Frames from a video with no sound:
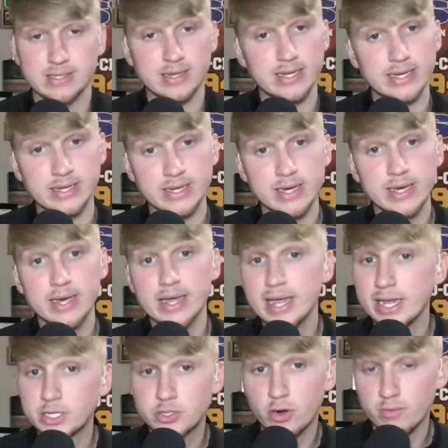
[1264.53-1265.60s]
in this league.
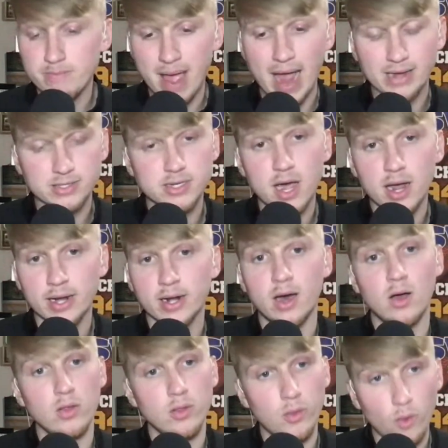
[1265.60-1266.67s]
It took Max
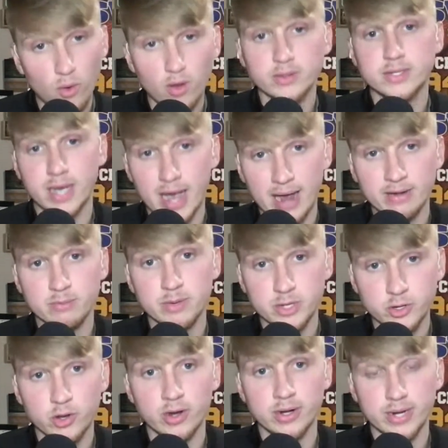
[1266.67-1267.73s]
Duggan a long time to
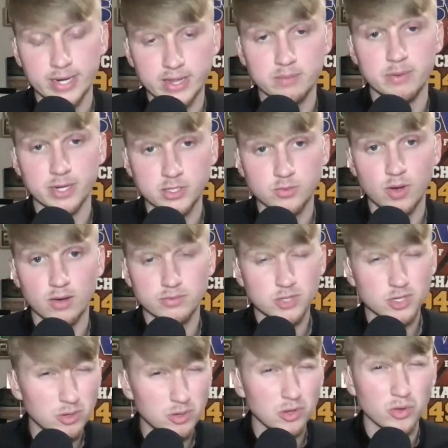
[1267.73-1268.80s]
be good in the Big
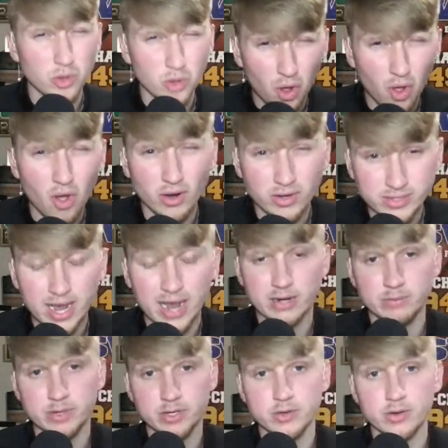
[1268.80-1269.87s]
twelve. It took him a long
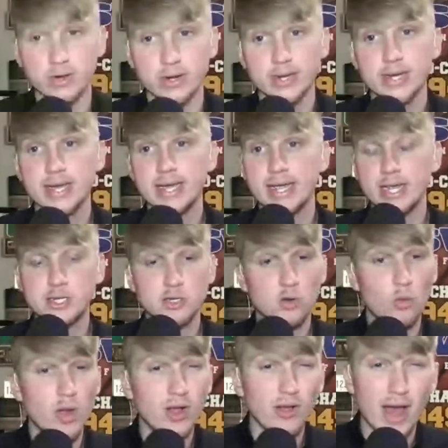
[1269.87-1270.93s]
time to be good. It
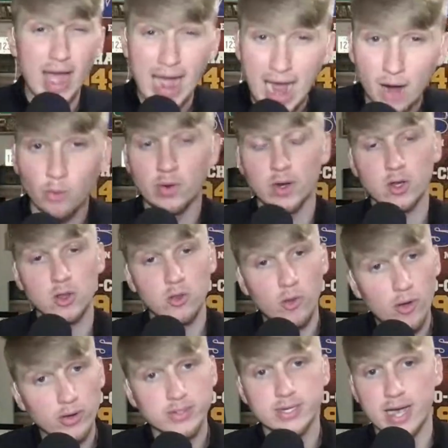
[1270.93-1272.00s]
took Will Howard a
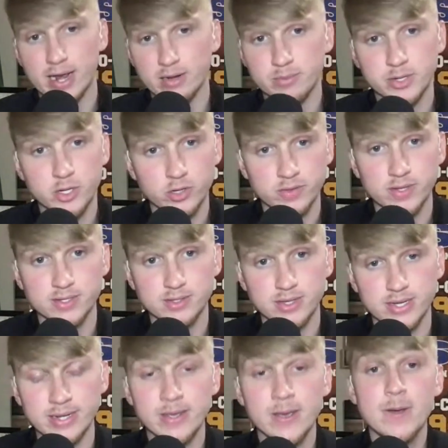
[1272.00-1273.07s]
long time to be good in
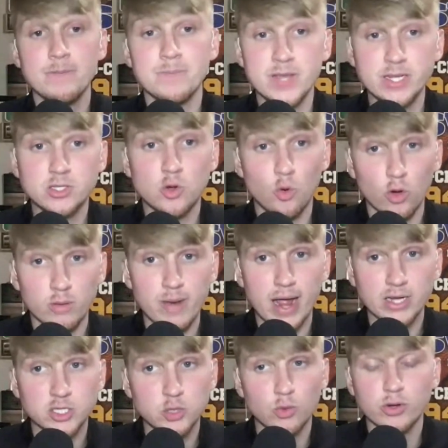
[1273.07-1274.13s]
this league. These
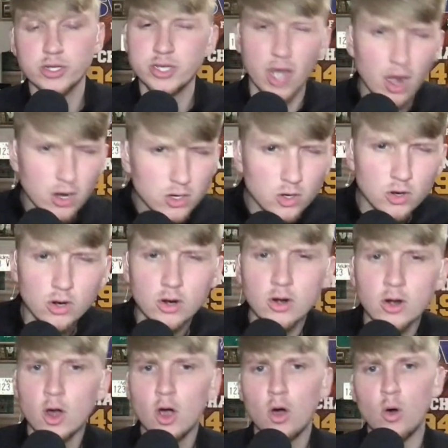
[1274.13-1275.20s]
quarterbacks who are
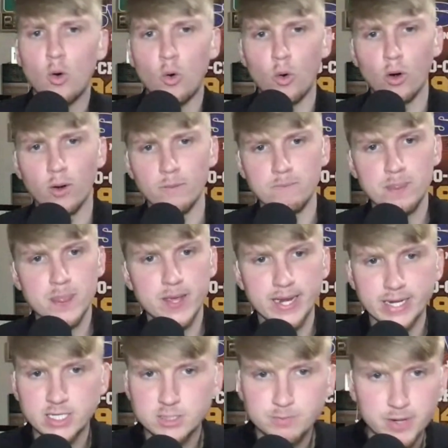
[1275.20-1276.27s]
younger or
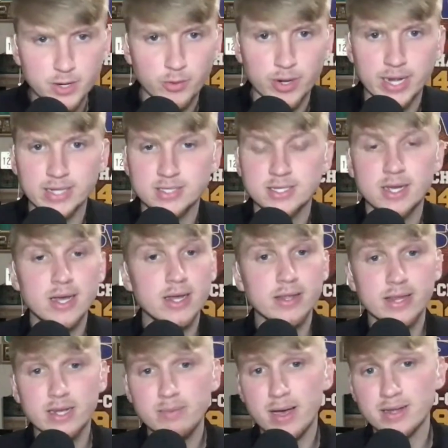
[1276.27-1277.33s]
inexperienced,
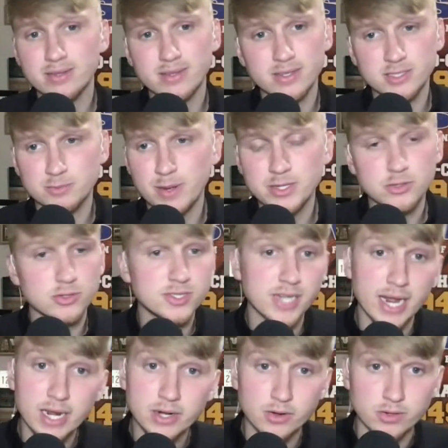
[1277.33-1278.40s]
think about Spencer
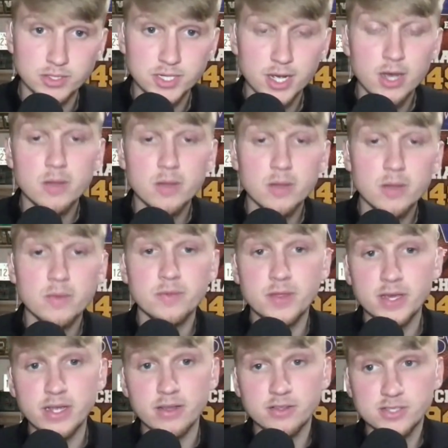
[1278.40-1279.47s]
Sanders.
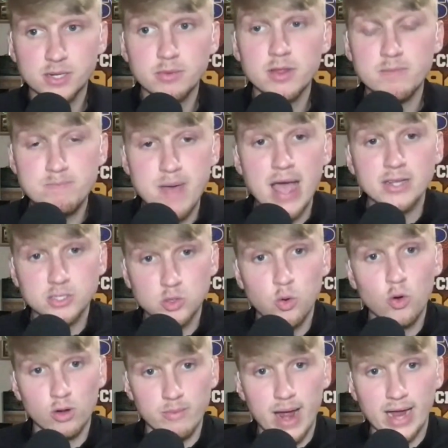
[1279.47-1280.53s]
The some of the best
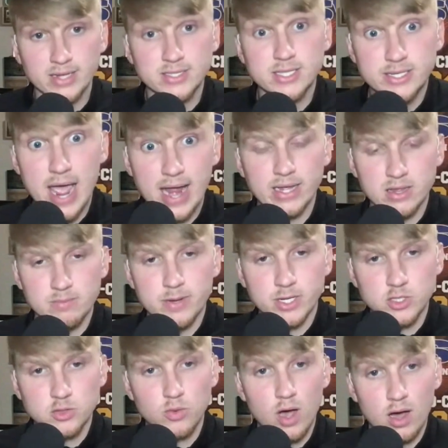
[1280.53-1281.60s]
quarterbacks today in the
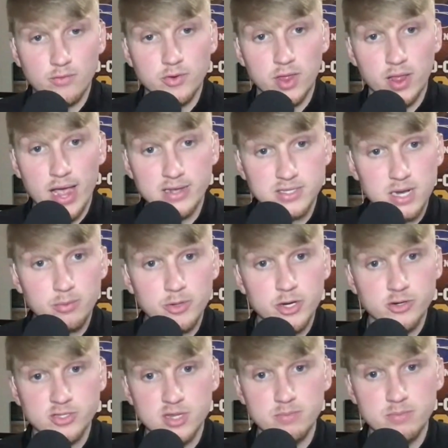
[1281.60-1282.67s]
Big twelve, or in the last
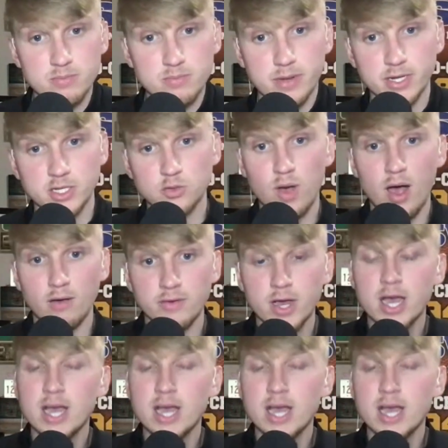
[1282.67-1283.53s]
couple of years in the Big twelve,